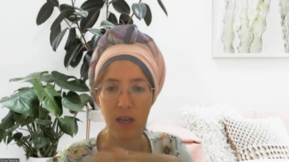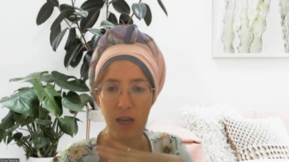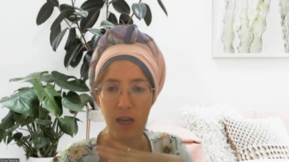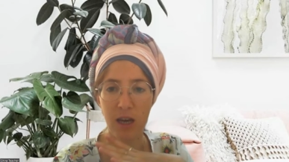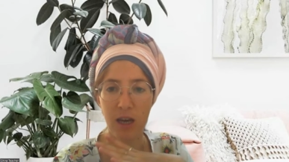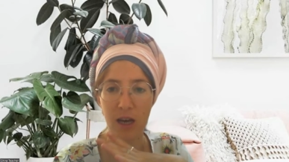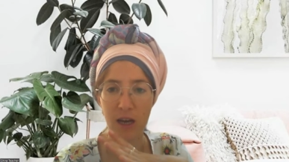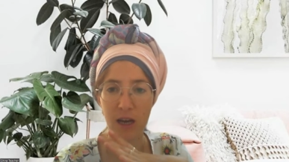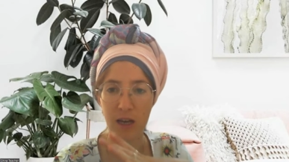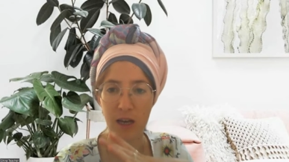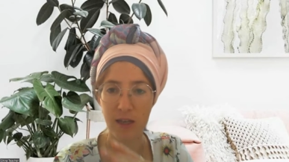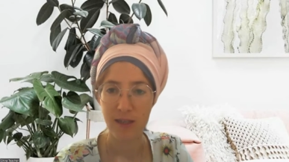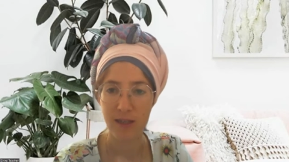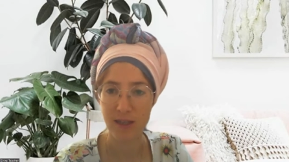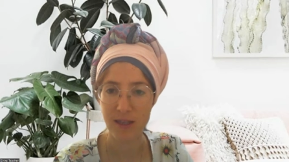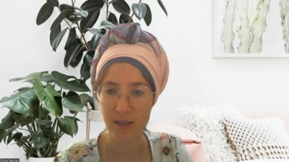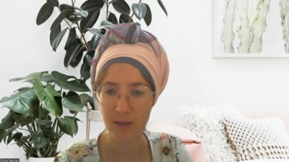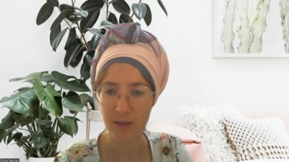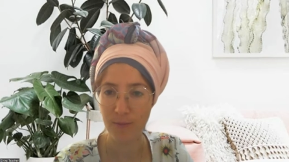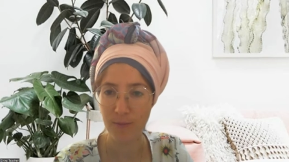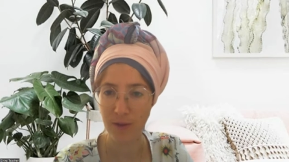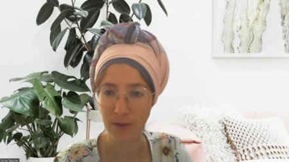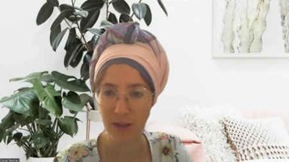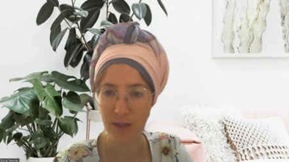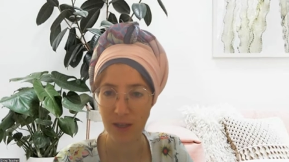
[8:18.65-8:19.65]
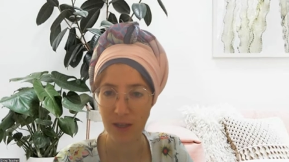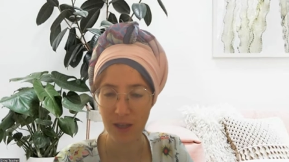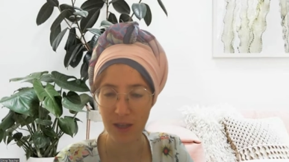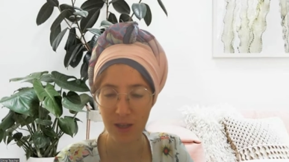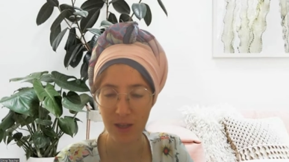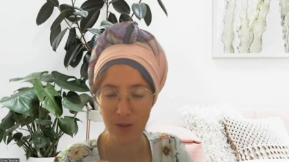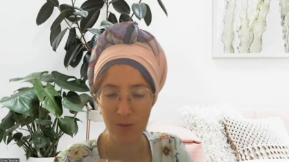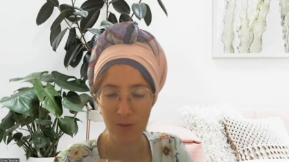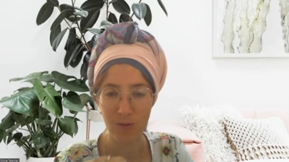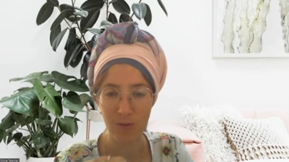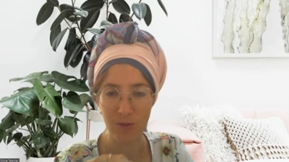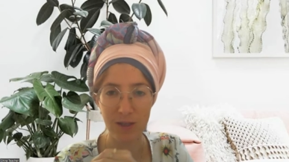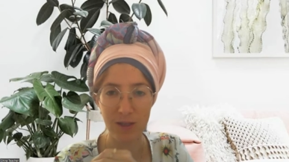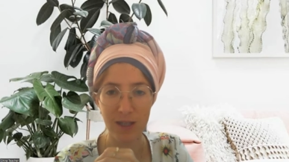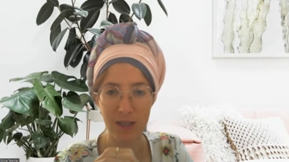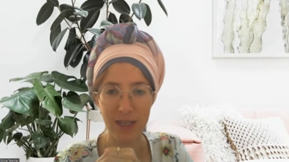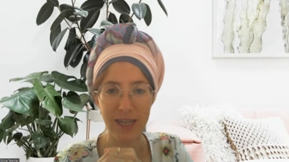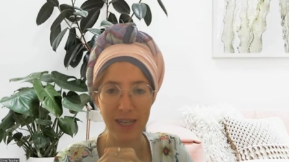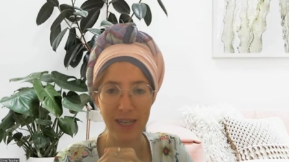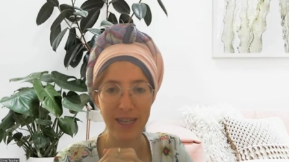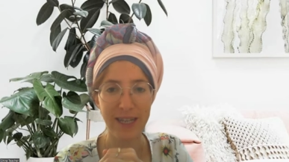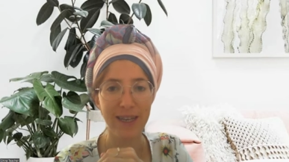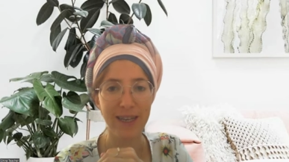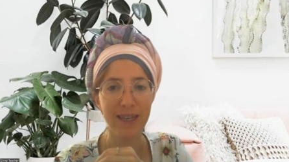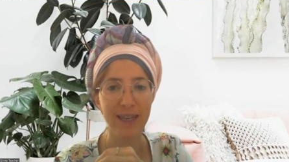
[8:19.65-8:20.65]
CBT tools
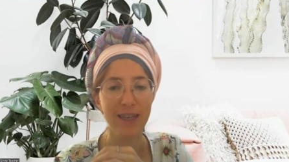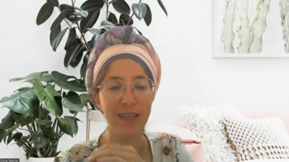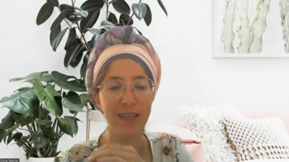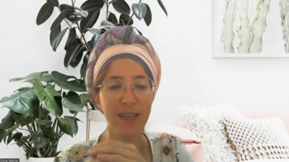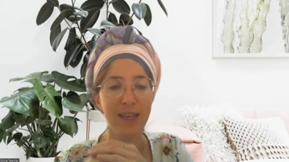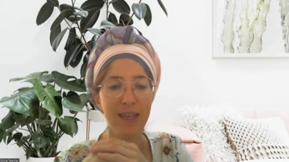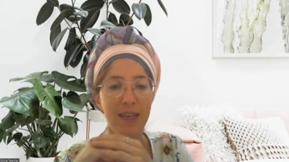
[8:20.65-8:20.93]
later,